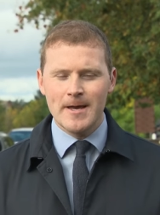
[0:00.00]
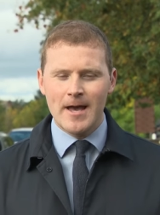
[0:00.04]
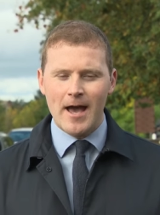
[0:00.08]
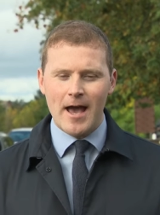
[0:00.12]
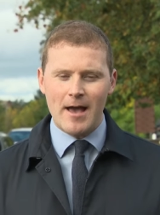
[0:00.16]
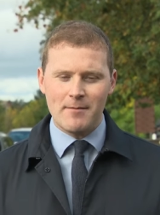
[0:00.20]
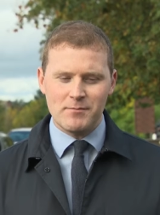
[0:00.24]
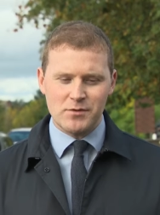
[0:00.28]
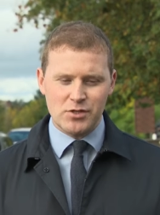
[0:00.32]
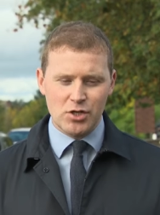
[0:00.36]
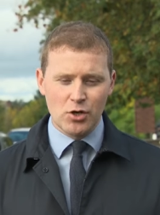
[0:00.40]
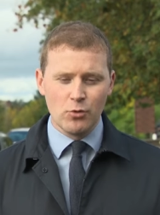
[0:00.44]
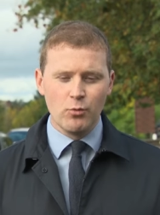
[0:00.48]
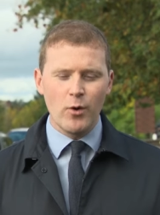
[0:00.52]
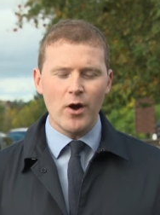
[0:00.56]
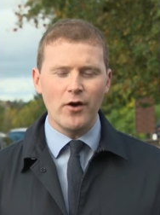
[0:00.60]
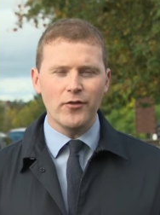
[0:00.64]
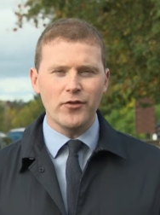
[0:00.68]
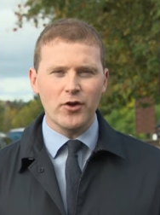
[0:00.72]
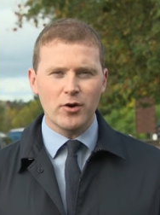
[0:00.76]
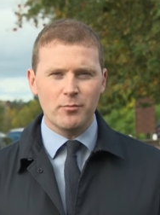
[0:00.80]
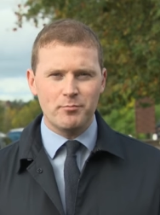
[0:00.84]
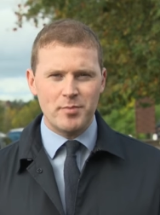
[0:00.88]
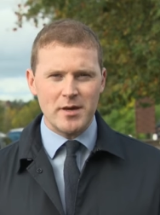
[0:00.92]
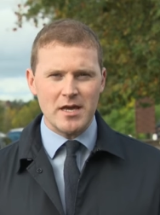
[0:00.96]
Um, so, will
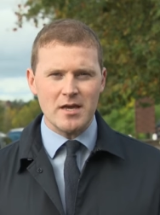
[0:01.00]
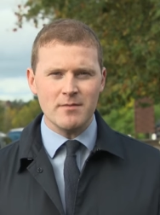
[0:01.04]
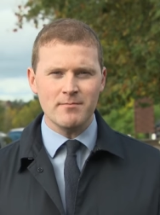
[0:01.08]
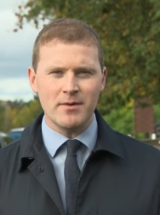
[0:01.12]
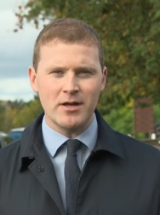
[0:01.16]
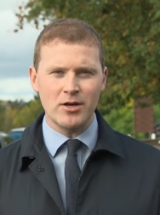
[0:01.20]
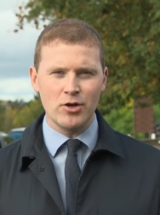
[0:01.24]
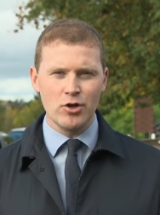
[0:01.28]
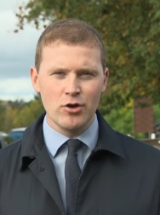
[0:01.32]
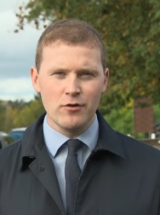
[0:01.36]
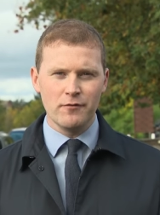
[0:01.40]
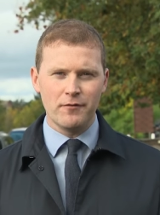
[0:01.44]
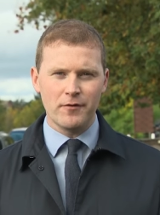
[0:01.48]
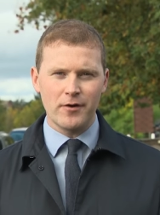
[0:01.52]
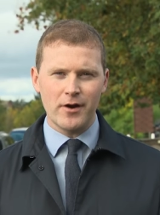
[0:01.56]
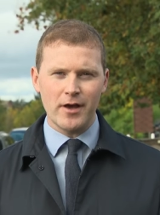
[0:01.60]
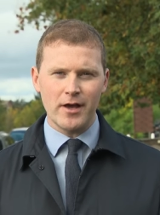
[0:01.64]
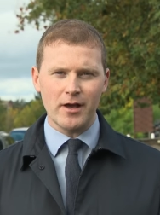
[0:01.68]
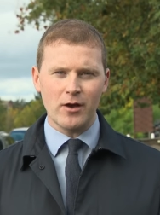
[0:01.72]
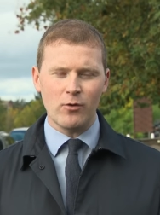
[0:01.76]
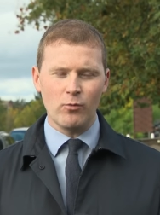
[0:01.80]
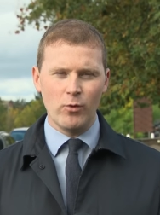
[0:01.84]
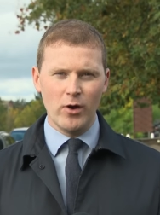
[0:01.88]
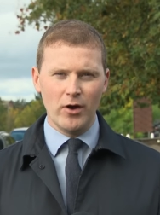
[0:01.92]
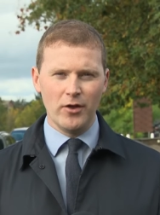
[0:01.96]
there be
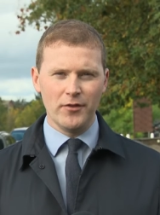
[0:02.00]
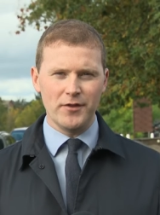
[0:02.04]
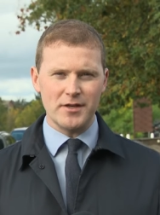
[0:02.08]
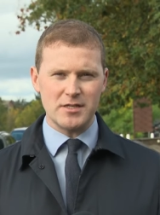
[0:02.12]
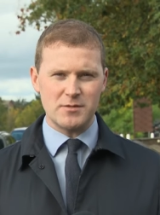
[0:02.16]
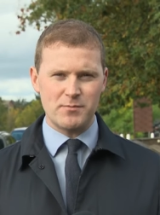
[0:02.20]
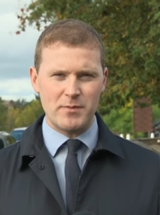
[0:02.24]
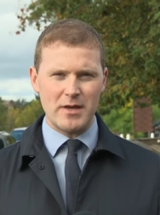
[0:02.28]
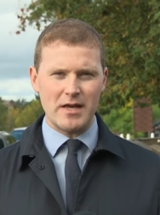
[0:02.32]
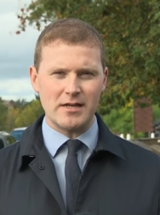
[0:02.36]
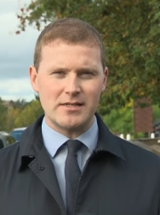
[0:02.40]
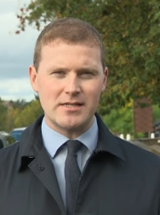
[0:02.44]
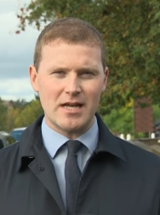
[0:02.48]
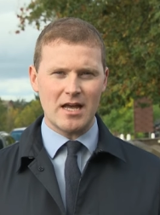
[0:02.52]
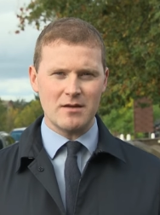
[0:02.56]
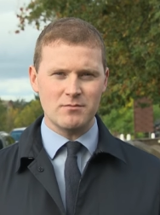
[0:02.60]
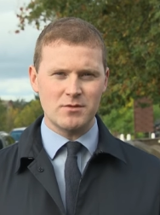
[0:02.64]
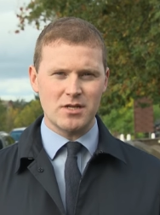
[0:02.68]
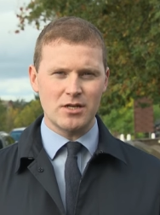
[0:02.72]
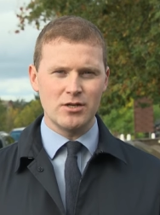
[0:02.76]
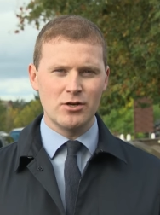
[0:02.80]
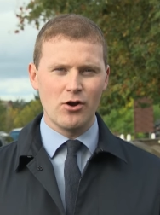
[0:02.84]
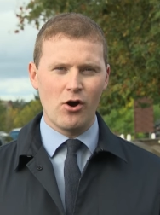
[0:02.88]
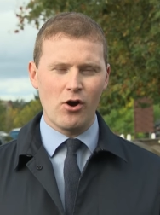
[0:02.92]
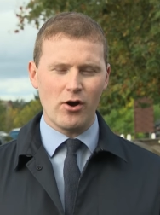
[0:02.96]
manoeuvring? Will this be a time
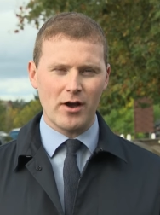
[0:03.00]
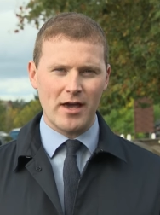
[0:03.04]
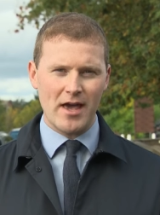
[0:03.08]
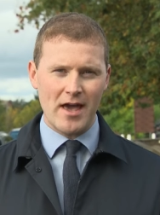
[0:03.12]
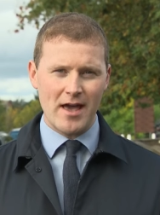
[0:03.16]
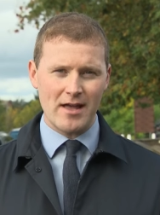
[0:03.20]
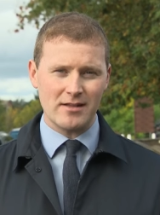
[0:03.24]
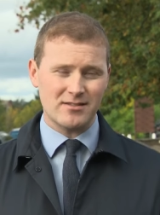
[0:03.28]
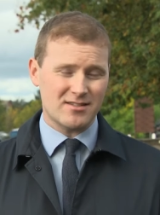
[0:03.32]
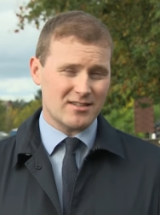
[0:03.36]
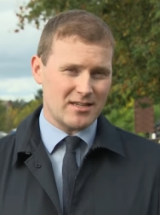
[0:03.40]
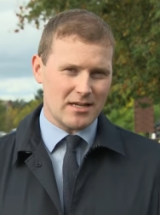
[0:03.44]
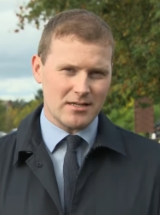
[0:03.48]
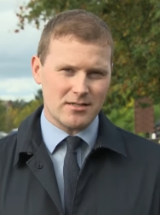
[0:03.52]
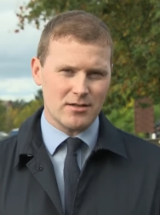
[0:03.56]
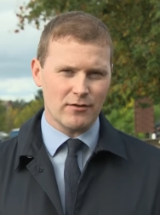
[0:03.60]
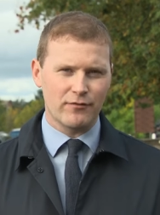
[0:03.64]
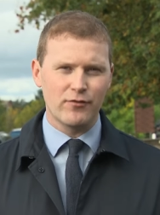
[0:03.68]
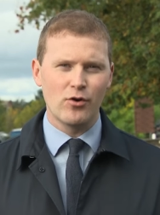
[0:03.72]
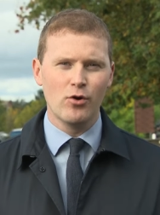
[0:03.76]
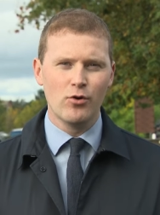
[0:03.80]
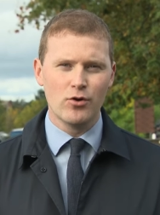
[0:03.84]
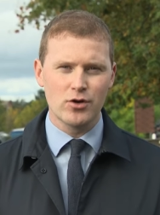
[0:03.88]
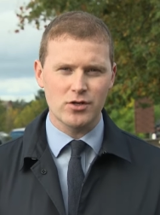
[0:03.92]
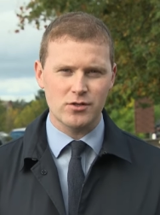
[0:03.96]
to knock heads? This,
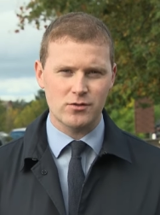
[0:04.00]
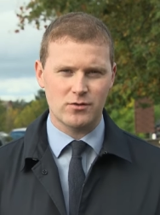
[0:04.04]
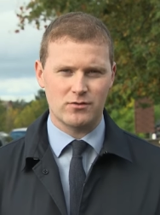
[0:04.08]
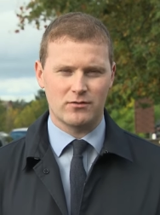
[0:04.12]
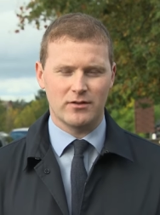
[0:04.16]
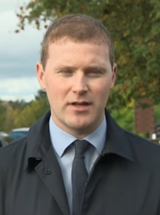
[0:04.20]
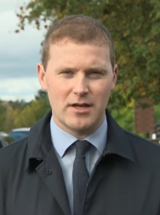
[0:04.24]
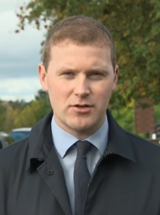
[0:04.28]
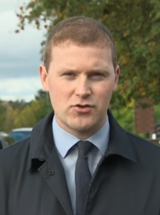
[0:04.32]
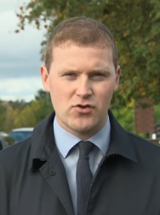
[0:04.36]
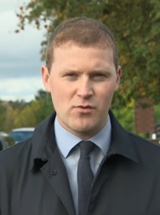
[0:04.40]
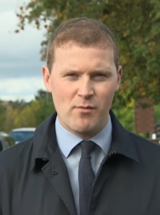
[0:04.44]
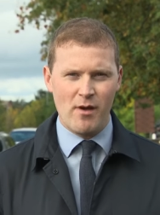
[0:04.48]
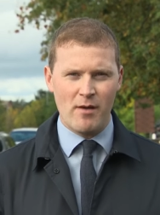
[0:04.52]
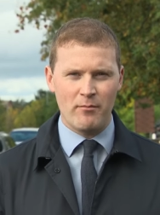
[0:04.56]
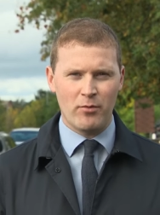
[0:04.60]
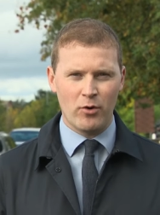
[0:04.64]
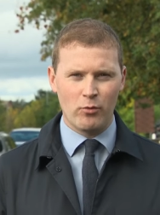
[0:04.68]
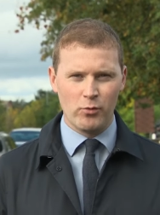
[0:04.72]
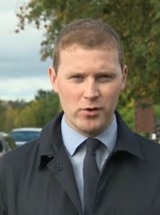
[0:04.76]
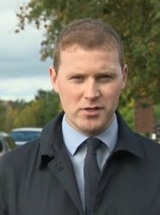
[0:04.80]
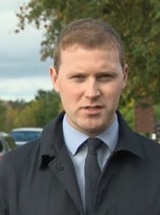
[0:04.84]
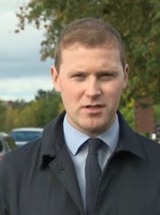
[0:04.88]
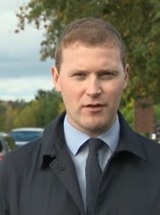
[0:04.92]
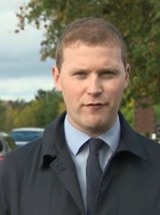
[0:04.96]
of course, let's remember,
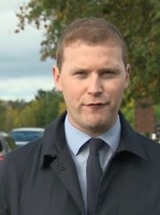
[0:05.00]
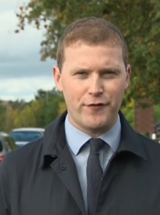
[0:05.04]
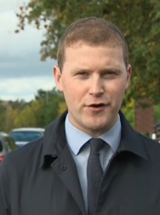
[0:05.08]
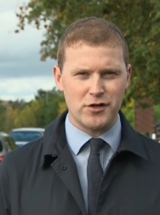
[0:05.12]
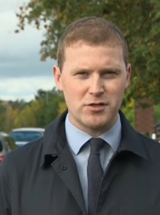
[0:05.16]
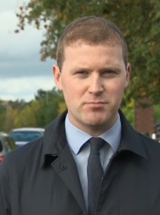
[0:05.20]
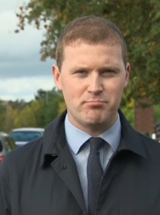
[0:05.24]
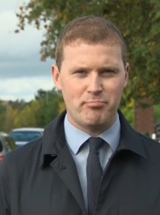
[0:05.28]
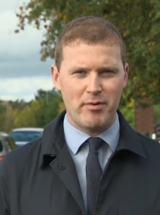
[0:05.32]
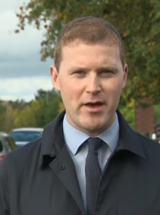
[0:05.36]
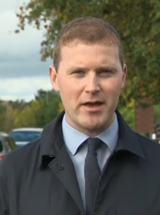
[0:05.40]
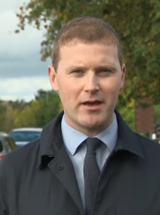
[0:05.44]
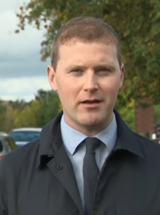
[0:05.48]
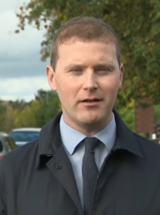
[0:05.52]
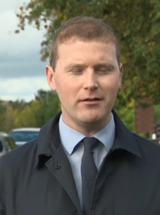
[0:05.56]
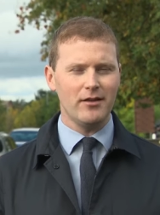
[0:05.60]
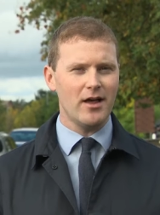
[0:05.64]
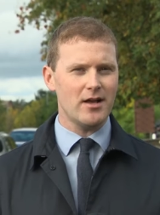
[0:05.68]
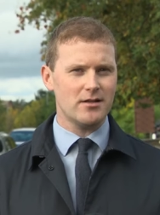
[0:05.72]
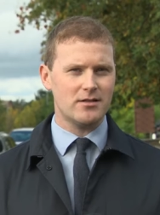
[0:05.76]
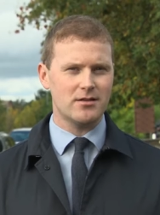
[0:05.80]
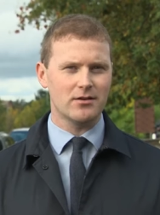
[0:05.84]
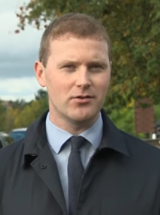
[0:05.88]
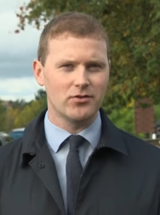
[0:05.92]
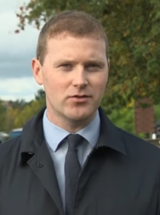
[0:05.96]
was the first big
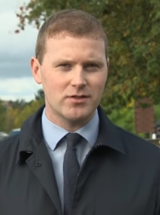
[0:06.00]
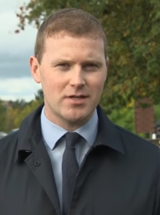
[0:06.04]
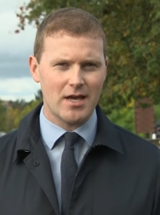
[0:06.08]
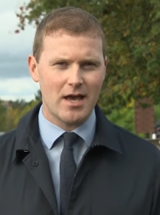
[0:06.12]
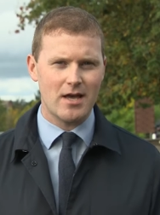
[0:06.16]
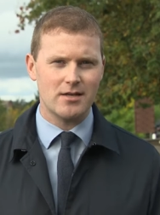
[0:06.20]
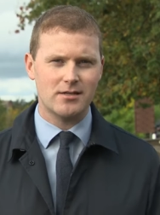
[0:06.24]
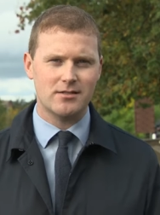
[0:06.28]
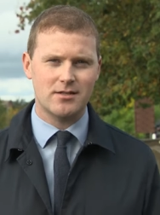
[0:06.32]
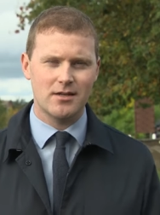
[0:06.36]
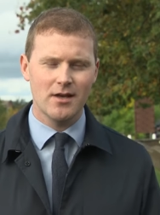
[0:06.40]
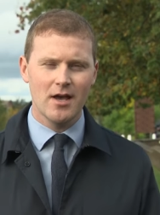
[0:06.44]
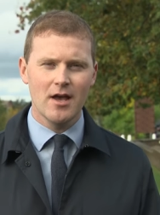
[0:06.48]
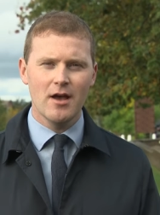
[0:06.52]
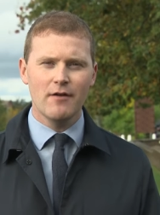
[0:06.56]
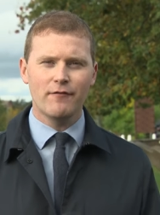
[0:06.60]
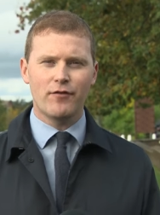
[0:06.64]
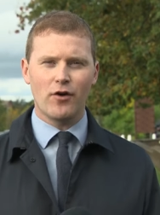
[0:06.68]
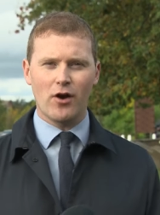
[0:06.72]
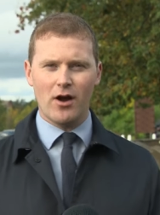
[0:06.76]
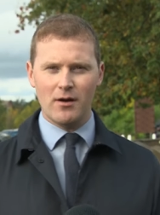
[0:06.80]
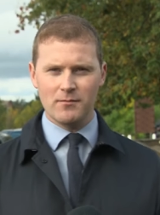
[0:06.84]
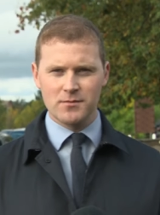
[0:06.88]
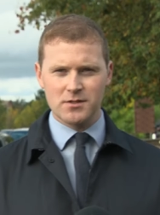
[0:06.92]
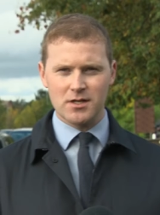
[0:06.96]
electoral test
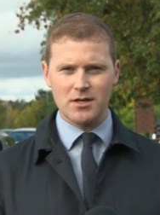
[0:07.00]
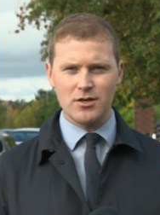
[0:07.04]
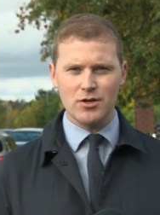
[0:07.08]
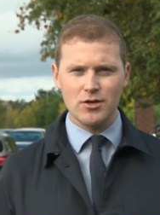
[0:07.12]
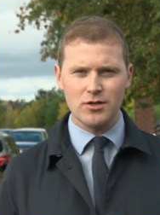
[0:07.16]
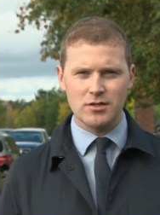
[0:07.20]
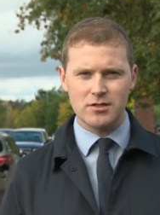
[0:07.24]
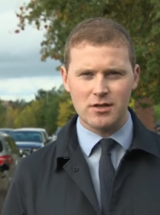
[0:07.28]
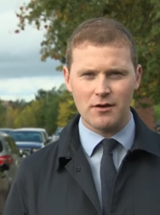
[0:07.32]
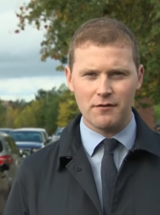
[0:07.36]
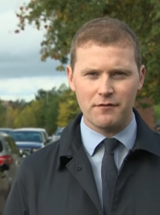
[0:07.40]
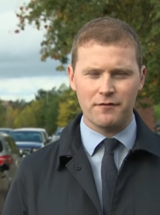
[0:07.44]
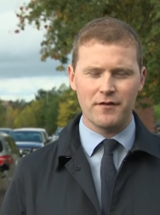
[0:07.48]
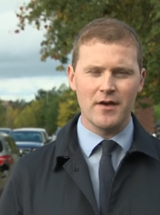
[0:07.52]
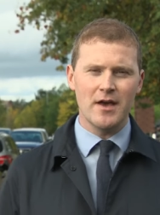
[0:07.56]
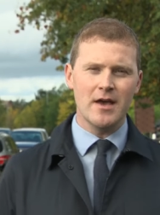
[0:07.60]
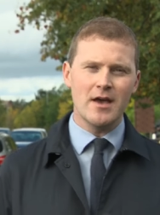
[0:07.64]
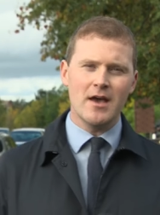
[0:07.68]
for Humza Yousaf,